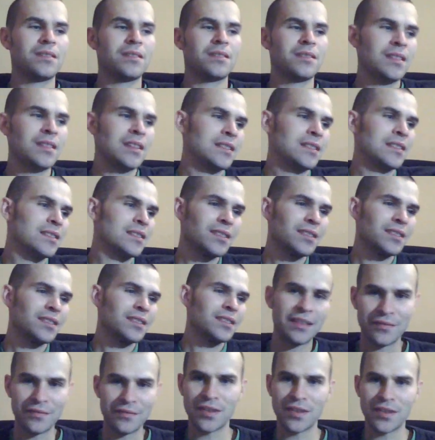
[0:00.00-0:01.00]

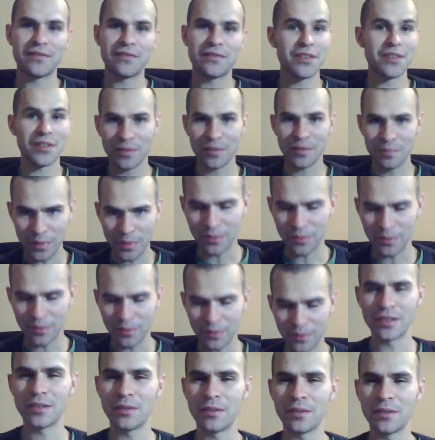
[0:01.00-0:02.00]
sit in front of your
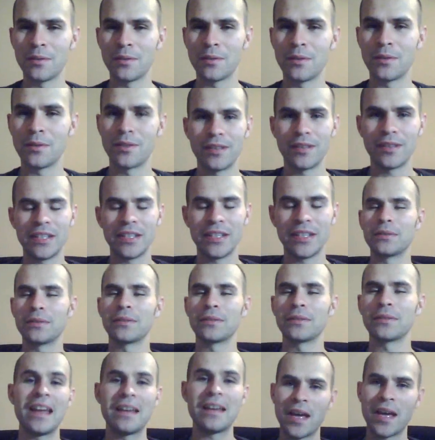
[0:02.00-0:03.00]
computer, or
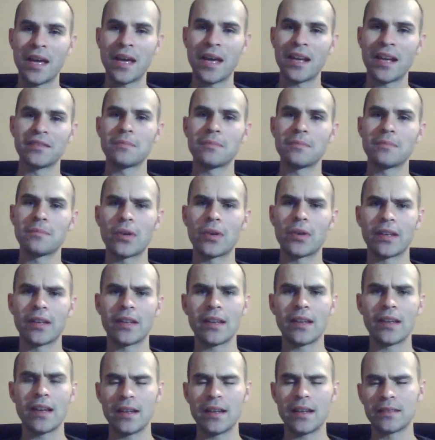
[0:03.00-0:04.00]
lay in bed in the
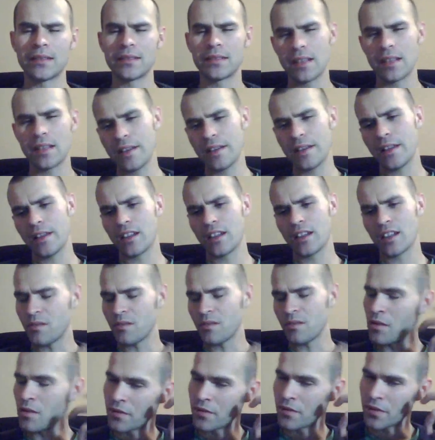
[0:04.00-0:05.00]
morning and
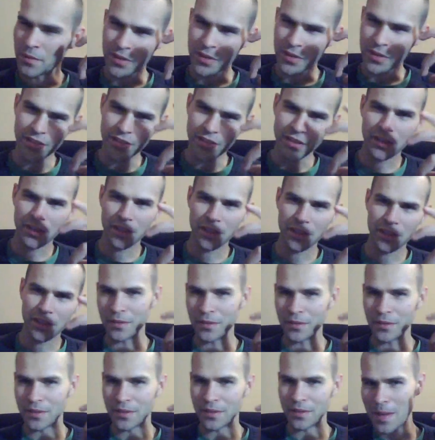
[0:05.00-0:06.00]
go over what you need to
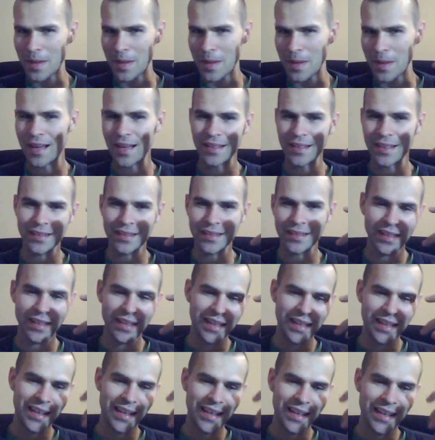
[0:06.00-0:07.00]
do in your mind,
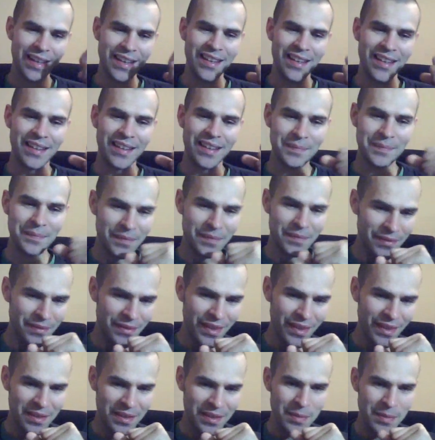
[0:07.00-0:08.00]

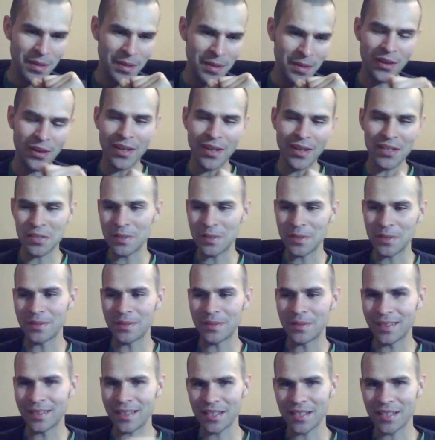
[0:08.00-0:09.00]
think about, oh, I should be
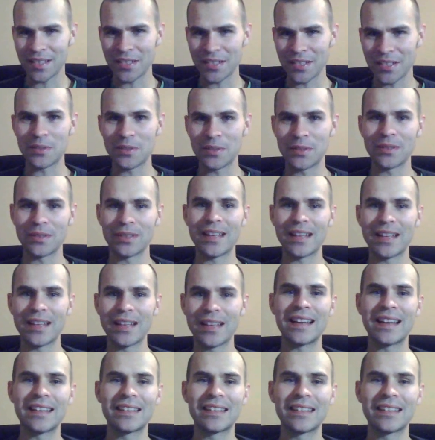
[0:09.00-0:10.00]
doing this, I should be doing
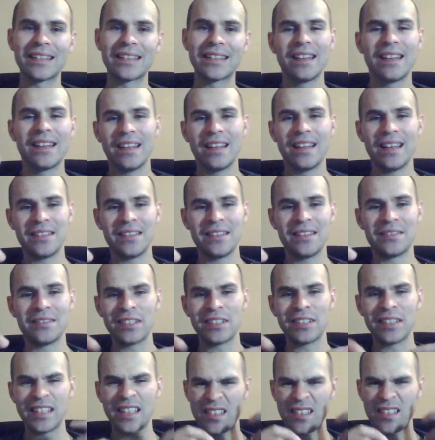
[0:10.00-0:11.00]
that,
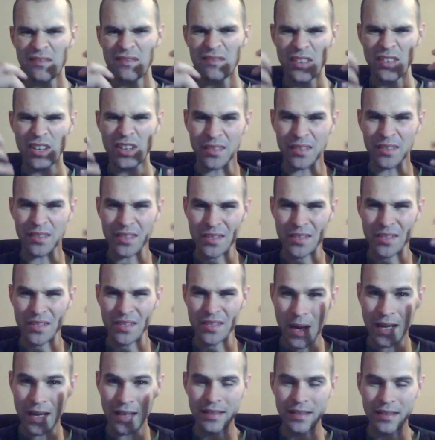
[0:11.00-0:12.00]
and really get involved in your
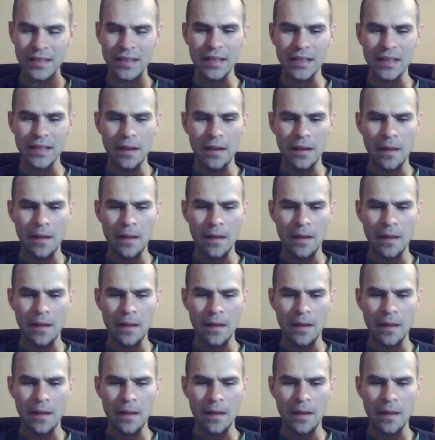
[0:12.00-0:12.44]
mind.